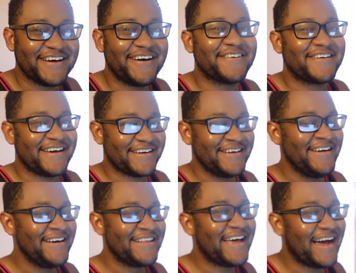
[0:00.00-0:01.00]
like, okay,
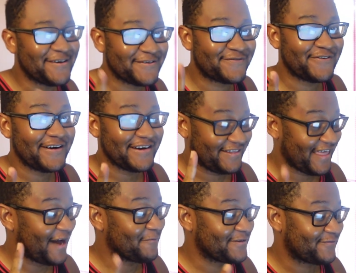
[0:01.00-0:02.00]
that was funny.
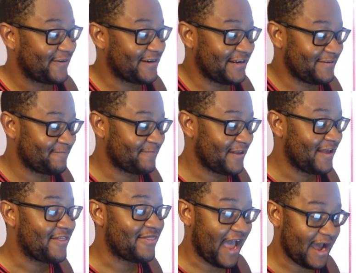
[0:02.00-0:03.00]
That was funny.
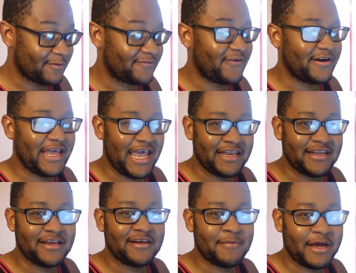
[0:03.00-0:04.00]
That was funny. And
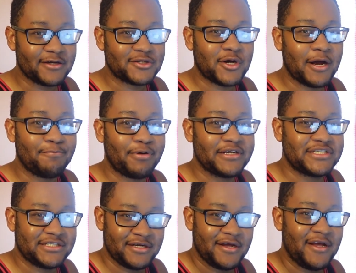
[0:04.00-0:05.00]
then Megatron
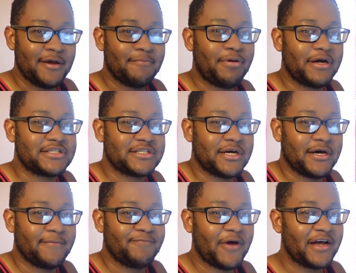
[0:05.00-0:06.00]
punched punched
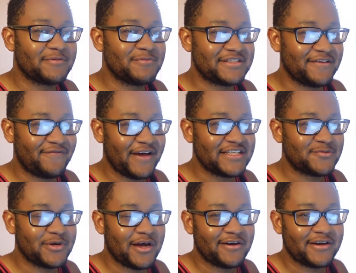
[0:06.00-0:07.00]
um Optimus in the face
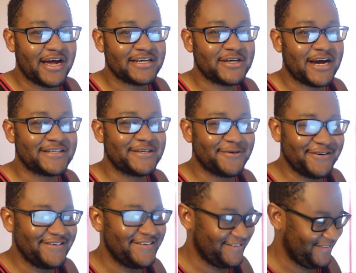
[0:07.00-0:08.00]
when the other guy tried to.